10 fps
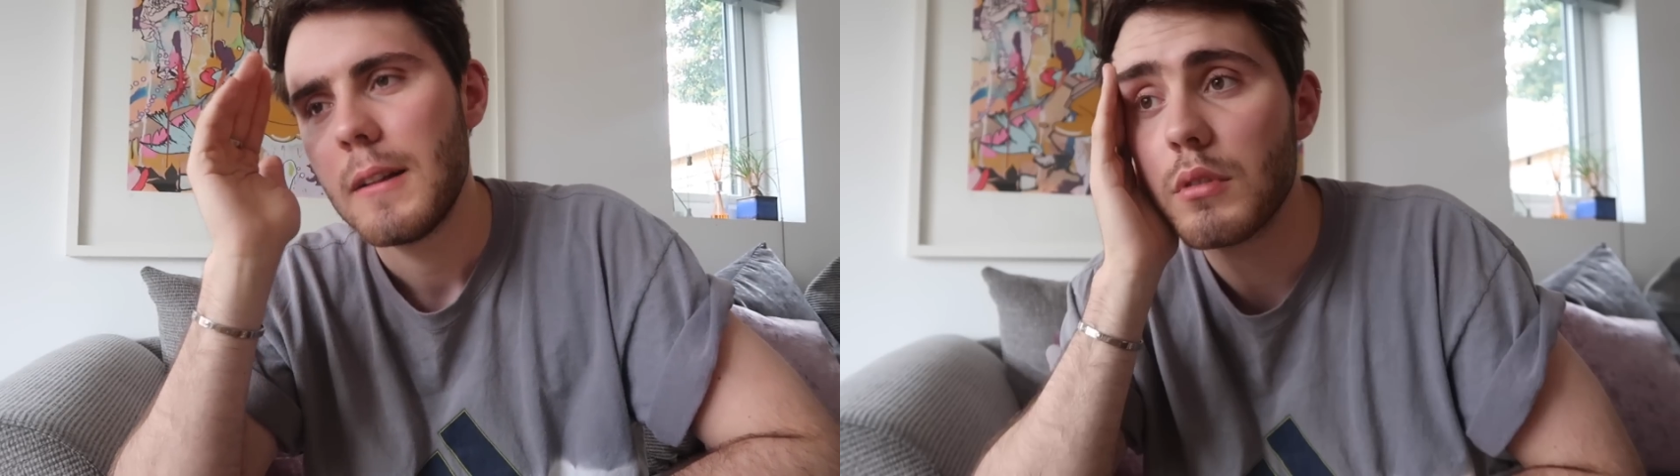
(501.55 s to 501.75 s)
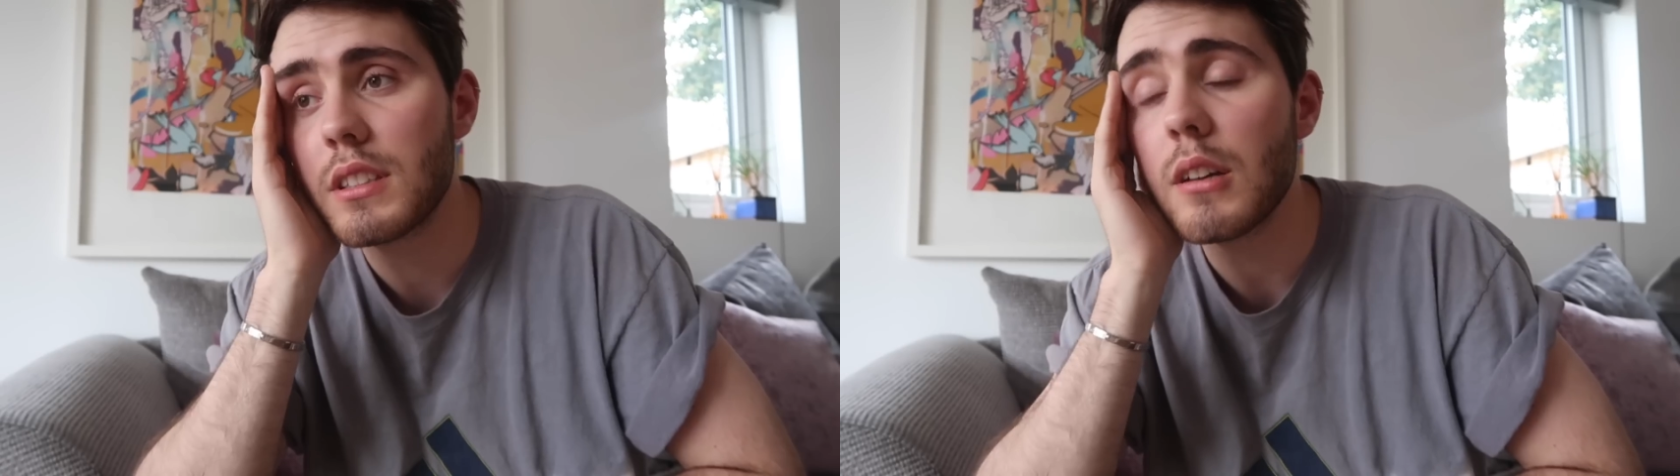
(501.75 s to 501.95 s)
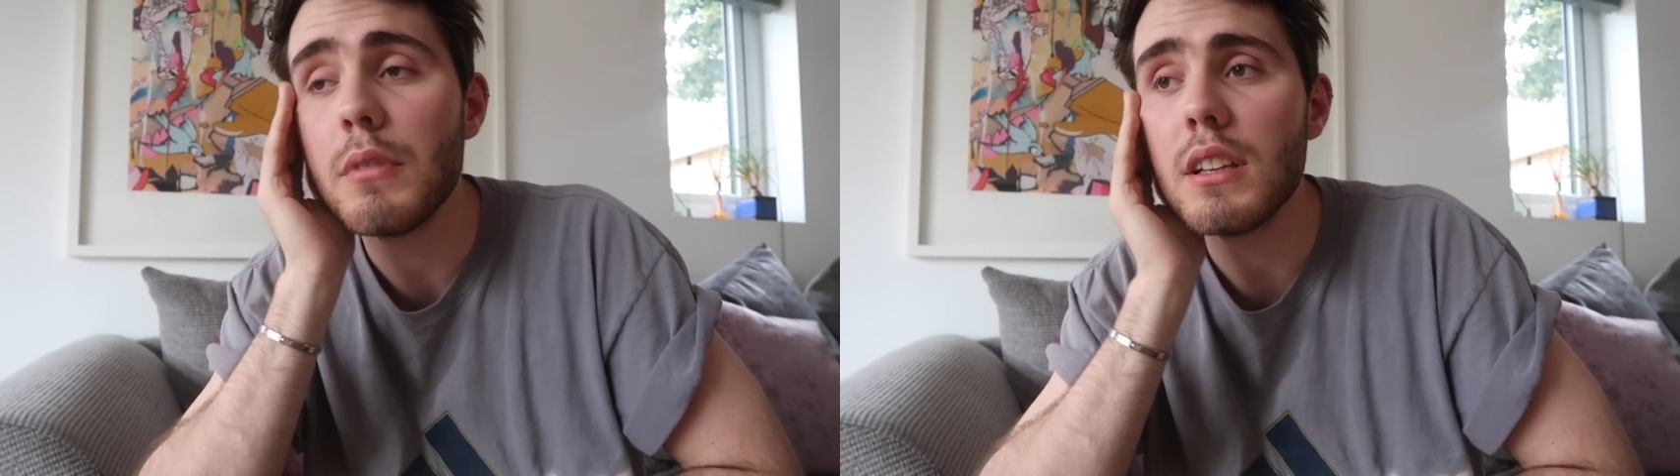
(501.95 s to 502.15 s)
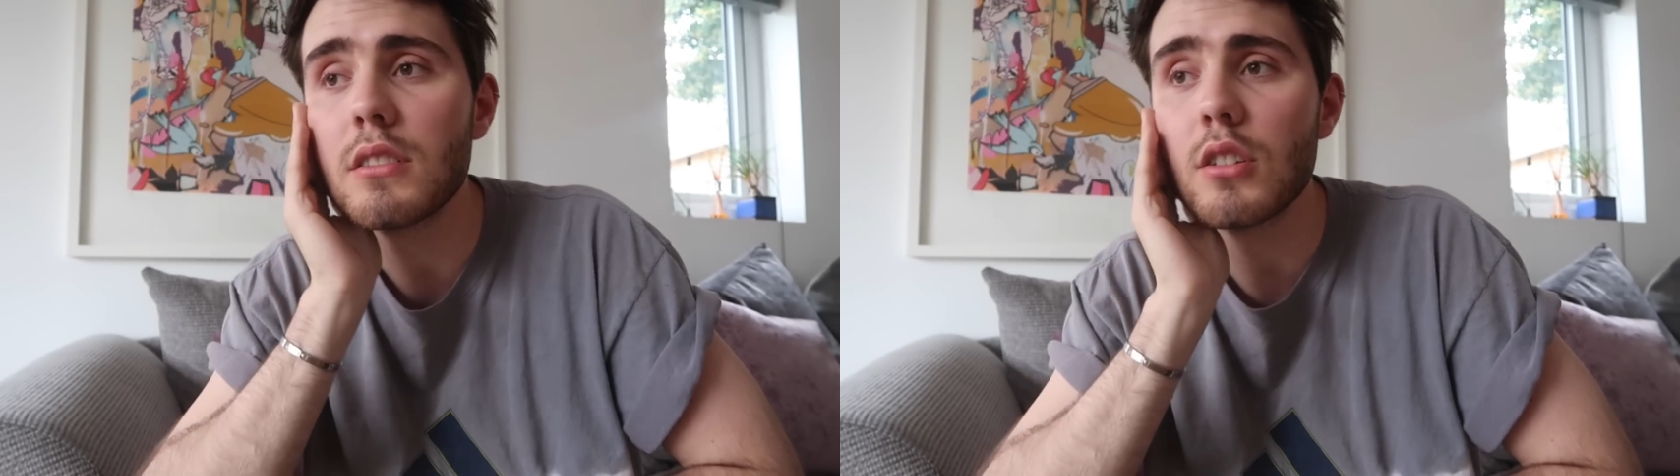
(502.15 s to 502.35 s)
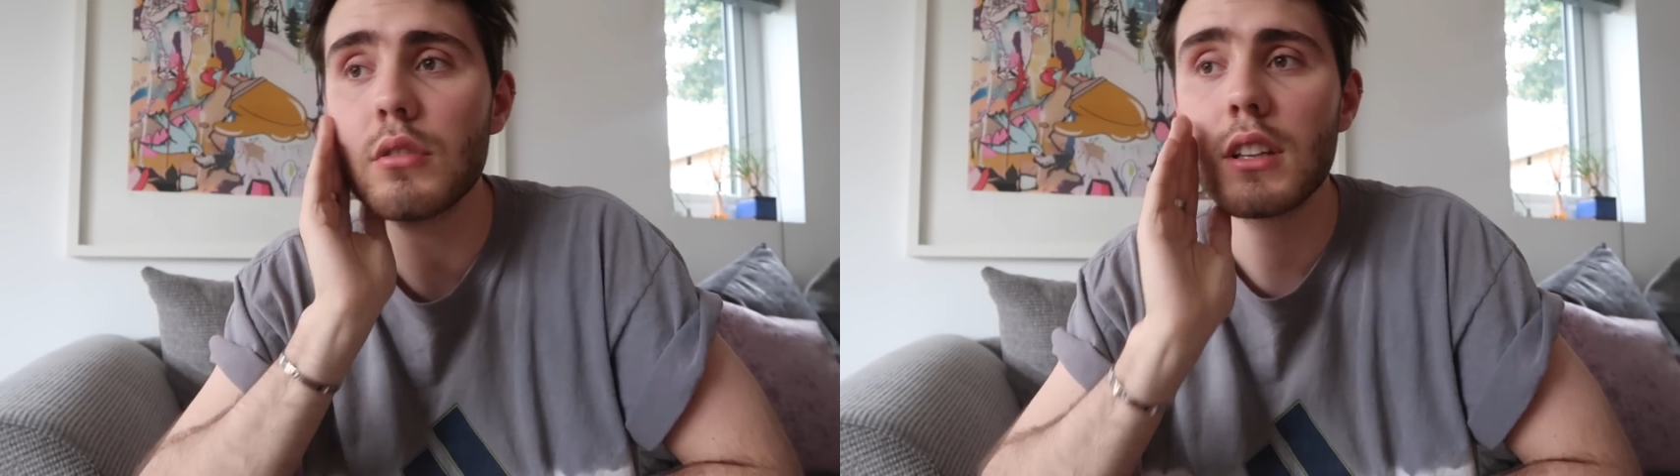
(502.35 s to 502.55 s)
when somebody
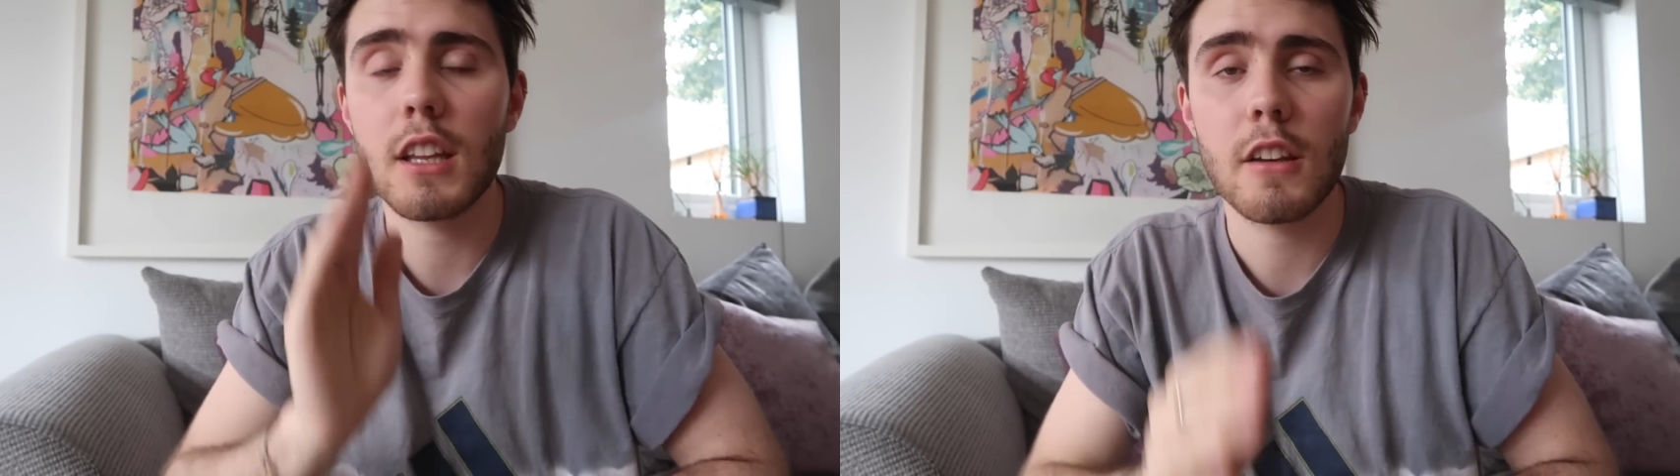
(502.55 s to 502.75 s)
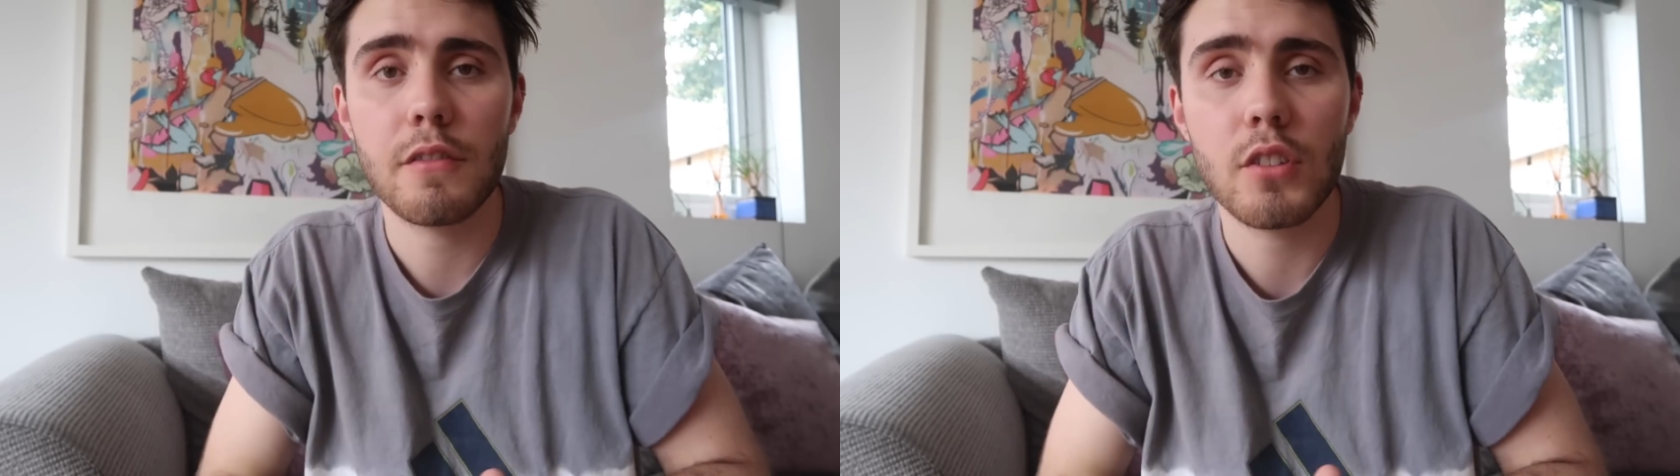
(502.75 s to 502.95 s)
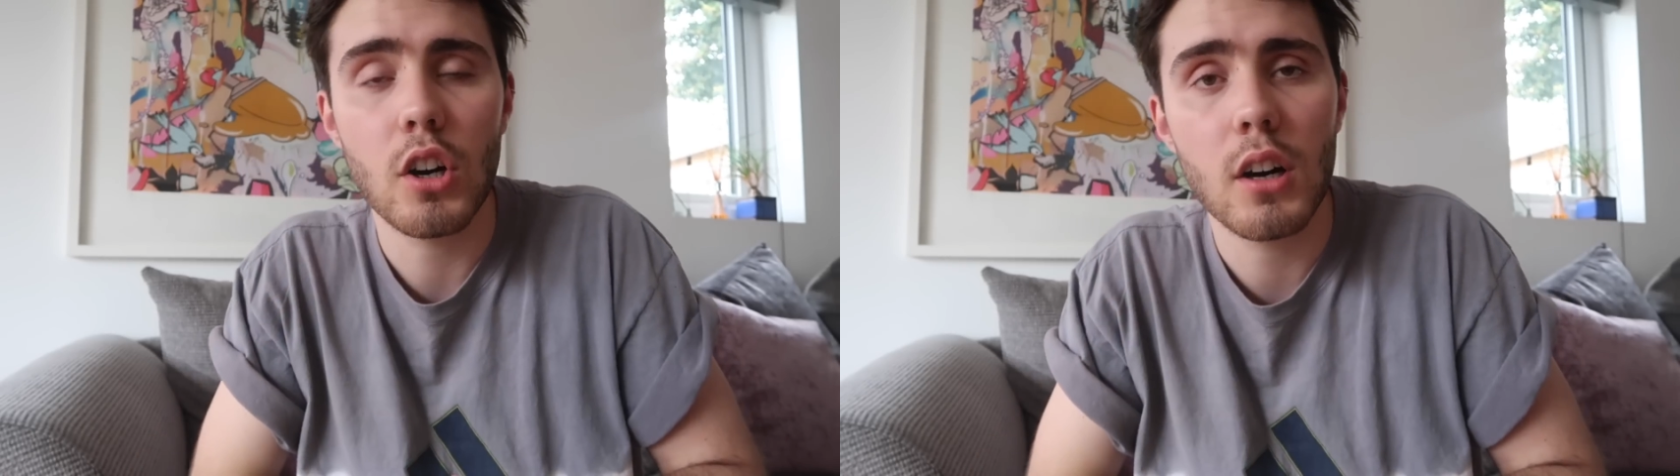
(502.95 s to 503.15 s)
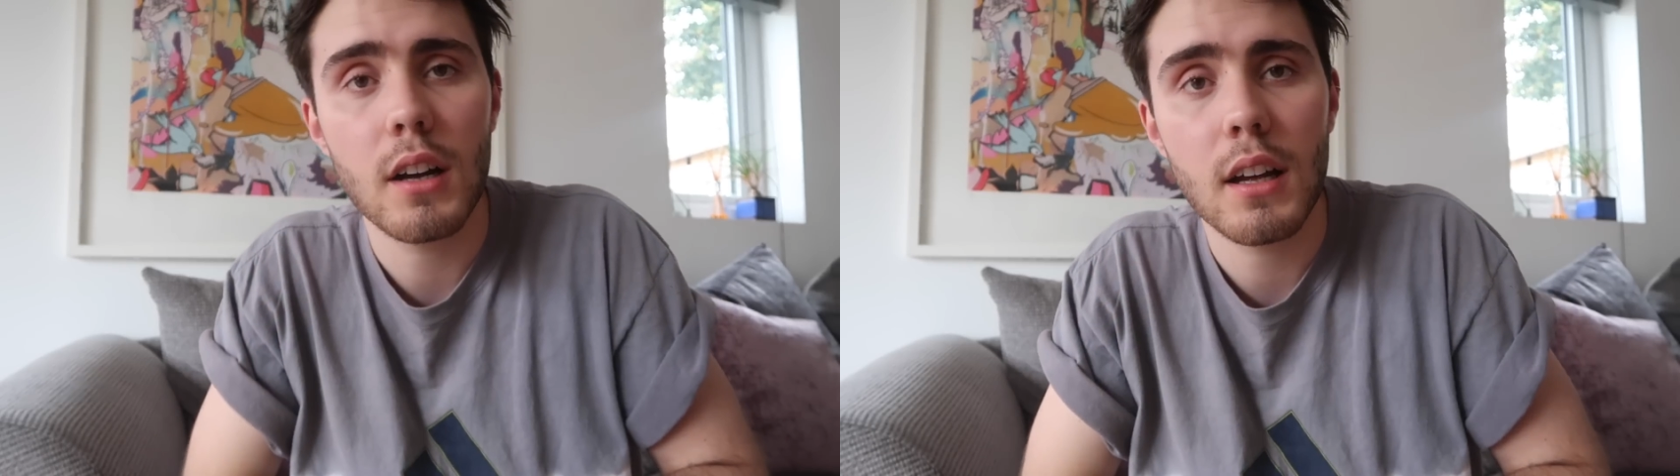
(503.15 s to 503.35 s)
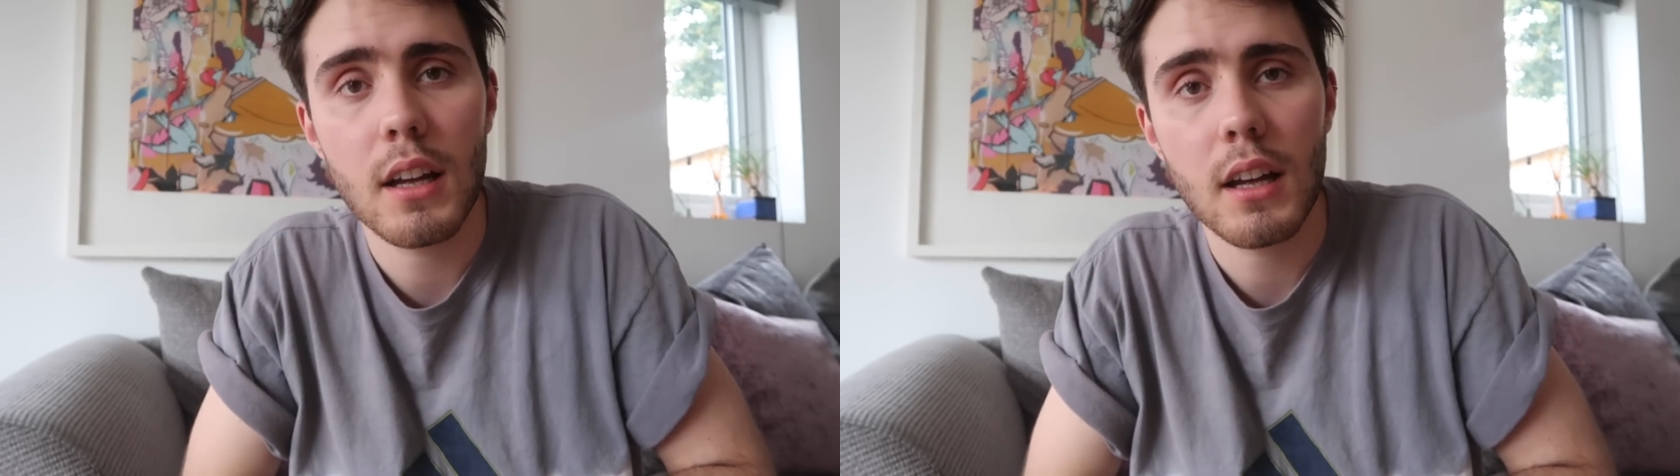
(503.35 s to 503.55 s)
is told that they've got